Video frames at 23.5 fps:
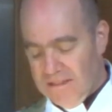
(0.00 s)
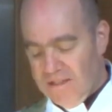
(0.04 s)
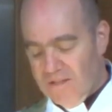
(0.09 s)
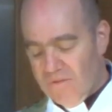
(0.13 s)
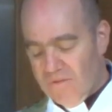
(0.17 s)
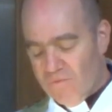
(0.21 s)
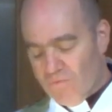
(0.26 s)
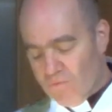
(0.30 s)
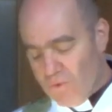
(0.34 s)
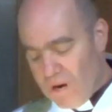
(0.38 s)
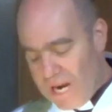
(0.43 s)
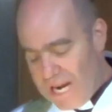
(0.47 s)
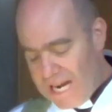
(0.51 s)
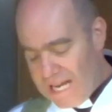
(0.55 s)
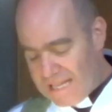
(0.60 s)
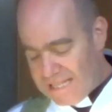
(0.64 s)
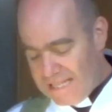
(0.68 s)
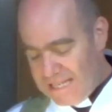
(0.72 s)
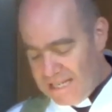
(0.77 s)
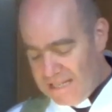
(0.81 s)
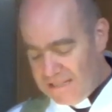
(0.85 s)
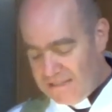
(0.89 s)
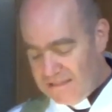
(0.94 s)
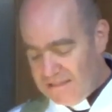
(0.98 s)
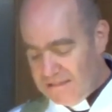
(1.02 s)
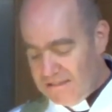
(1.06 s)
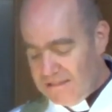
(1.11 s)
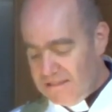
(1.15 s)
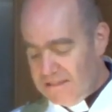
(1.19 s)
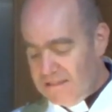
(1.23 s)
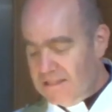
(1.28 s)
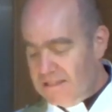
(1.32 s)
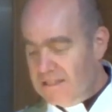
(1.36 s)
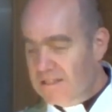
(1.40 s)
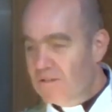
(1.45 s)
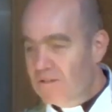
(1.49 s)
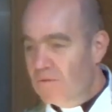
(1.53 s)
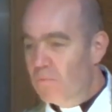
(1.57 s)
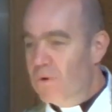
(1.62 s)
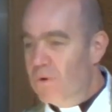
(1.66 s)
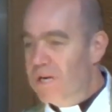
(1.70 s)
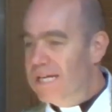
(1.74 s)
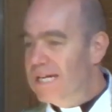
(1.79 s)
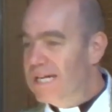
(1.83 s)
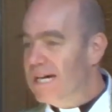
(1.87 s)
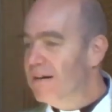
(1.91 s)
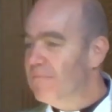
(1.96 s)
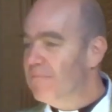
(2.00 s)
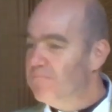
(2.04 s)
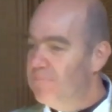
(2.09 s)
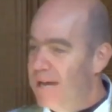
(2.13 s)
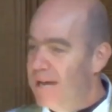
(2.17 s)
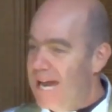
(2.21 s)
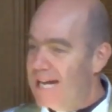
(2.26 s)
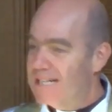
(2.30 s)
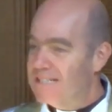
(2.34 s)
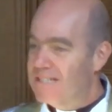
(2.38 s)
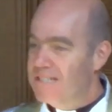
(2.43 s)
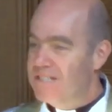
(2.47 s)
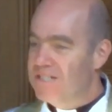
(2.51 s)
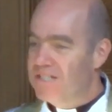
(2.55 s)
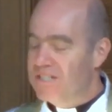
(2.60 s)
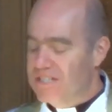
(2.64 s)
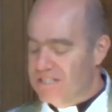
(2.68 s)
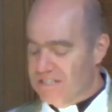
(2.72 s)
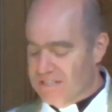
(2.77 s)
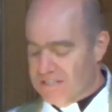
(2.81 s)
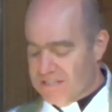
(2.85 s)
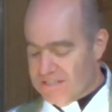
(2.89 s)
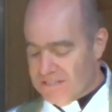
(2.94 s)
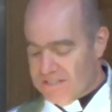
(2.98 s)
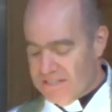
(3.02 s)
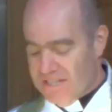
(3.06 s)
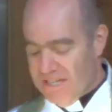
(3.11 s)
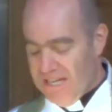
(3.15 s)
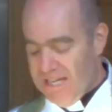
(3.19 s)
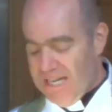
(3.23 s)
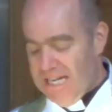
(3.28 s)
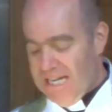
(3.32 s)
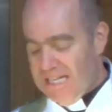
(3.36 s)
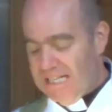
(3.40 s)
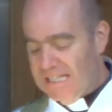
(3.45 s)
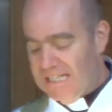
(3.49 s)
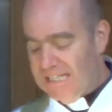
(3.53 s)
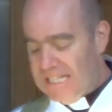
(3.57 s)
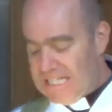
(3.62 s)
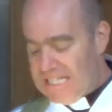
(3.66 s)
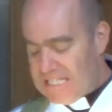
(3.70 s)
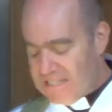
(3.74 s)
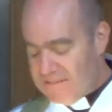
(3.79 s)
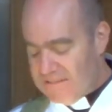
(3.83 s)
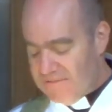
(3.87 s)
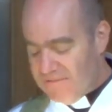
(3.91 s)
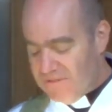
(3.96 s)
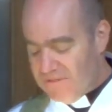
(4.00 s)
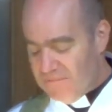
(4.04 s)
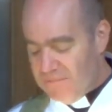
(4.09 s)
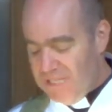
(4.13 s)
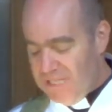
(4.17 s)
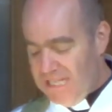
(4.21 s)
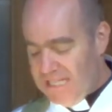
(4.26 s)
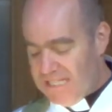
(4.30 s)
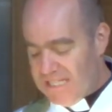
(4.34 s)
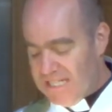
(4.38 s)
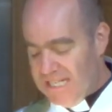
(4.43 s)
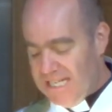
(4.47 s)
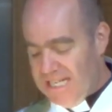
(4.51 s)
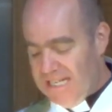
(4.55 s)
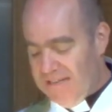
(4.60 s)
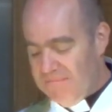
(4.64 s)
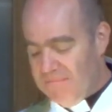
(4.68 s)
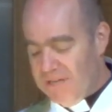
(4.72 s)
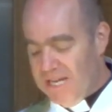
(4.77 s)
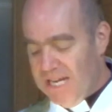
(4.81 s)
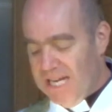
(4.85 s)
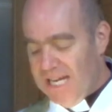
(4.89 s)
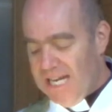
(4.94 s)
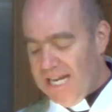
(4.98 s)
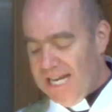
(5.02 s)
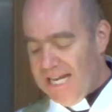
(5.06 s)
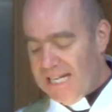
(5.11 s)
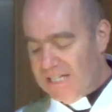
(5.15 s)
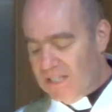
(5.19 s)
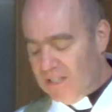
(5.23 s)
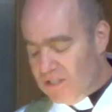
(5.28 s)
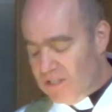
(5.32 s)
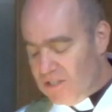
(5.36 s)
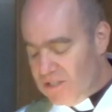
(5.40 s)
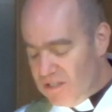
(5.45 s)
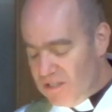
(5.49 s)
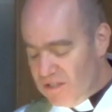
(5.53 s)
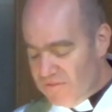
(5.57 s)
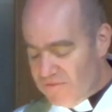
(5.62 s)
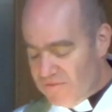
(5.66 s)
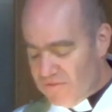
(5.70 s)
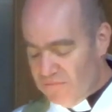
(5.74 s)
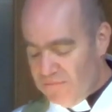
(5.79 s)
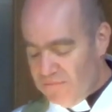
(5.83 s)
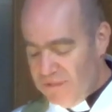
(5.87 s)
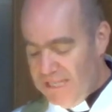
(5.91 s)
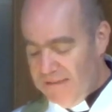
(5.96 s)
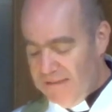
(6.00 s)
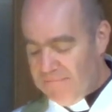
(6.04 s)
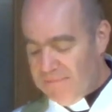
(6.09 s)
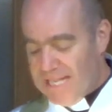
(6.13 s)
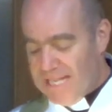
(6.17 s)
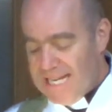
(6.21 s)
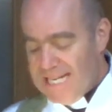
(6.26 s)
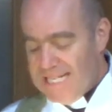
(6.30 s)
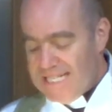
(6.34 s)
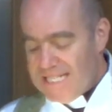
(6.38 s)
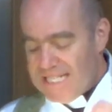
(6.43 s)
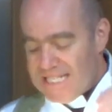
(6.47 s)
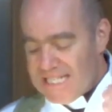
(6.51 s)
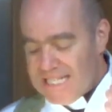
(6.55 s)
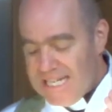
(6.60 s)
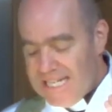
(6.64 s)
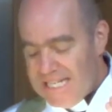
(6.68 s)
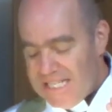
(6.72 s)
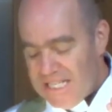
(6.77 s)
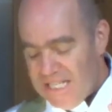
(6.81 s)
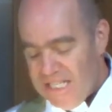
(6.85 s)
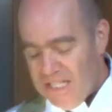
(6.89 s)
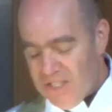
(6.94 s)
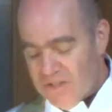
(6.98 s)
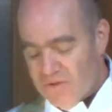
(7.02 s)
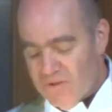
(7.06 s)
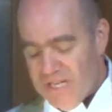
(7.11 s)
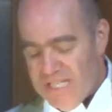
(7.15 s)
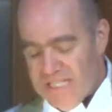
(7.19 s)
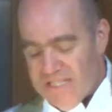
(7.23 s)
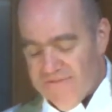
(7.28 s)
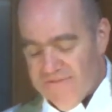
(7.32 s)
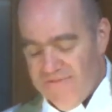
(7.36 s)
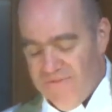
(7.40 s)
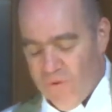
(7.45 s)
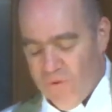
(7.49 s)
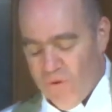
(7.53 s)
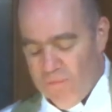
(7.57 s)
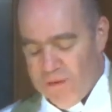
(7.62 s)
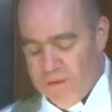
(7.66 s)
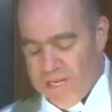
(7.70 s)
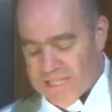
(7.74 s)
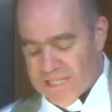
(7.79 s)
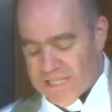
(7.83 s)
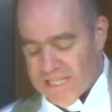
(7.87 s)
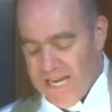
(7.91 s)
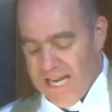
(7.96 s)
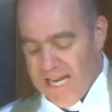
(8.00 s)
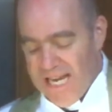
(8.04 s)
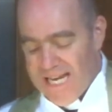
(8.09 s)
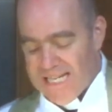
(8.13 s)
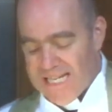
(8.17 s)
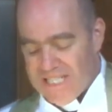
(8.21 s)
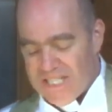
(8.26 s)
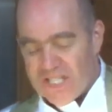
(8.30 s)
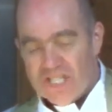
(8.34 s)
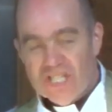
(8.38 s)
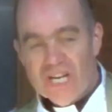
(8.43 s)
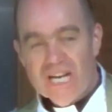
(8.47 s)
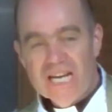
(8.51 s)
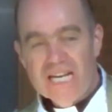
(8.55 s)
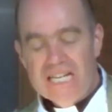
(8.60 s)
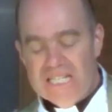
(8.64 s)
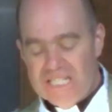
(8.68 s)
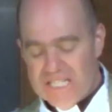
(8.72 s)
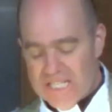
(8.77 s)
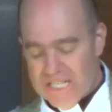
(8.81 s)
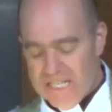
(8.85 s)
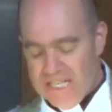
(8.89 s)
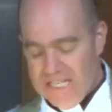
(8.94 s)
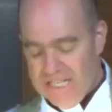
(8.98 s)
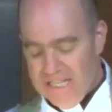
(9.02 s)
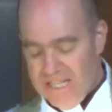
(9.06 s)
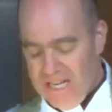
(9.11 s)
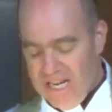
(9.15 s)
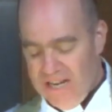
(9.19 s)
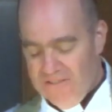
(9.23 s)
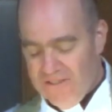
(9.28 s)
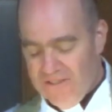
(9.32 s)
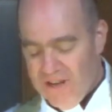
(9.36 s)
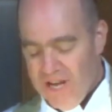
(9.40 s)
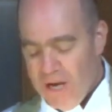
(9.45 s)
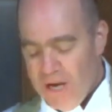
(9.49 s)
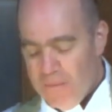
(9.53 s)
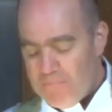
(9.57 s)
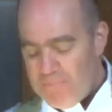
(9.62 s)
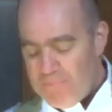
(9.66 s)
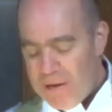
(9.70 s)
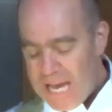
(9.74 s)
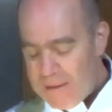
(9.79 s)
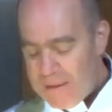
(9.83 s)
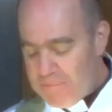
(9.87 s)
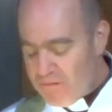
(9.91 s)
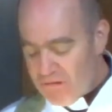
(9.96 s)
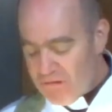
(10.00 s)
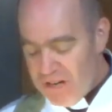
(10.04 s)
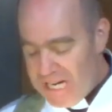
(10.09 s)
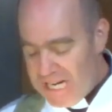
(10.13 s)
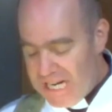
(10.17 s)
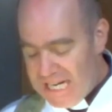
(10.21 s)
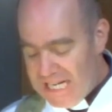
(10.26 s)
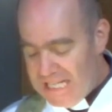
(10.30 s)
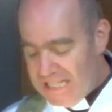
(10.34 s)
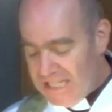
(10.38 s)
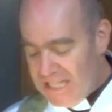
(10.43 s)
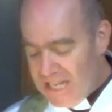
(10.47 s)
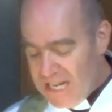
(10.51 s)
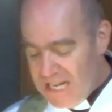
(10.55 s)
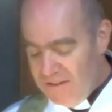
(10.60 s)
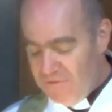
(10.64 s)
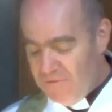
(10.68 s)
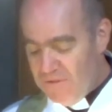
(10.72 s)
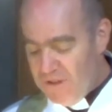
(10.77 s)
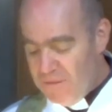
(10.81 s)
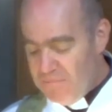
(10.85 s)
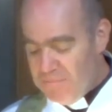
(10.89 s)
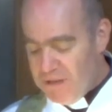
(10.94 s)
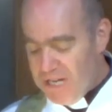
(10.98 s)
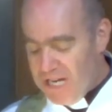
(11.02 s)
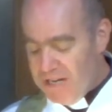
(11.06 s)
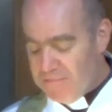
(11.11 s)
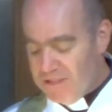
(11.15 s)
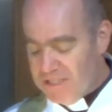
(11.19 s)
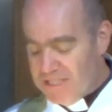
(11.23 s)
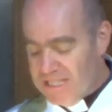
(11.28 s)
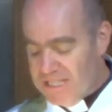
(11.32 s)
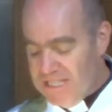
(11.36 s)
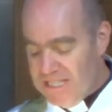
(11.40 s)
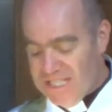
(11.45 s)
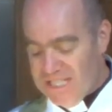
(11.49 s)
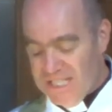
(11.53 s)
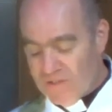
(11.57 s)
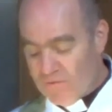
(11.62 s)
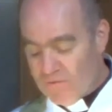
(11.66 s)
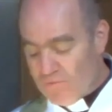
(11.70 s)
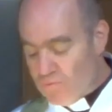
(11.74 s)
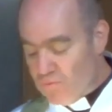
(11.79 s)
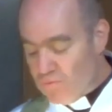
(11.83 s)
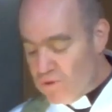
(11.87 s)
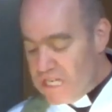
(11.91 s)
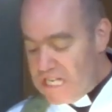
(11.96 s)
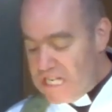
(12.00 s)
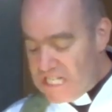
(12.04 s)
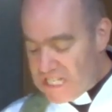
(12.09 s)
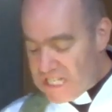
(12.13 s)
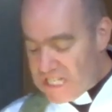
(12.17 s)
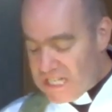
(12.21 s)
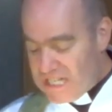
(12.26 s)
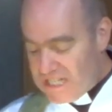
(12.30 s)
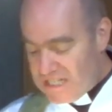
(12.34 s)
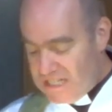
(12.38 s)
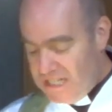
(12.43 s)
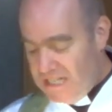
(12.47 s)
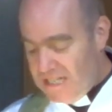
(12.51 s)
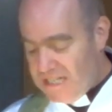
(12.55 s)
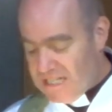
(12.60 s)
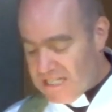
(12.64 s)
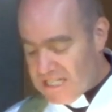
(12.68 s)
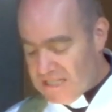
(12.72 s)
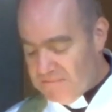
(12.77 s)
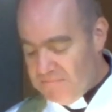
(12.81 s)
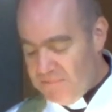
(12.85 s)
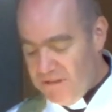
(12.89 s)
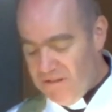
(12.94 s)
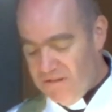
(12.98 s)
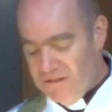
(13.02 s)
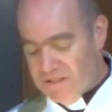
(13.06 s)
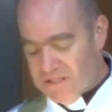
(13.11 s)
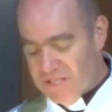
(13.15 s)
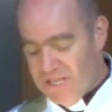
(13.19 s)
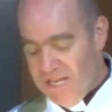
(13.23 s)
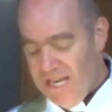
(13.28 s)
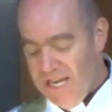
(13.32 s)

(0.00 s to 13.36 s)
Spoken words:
Rather, we come back to Jesus and listen to him and learn from him. Let his teaching transform us and change our life, peppering our life with Bible teaching and recharging our spirits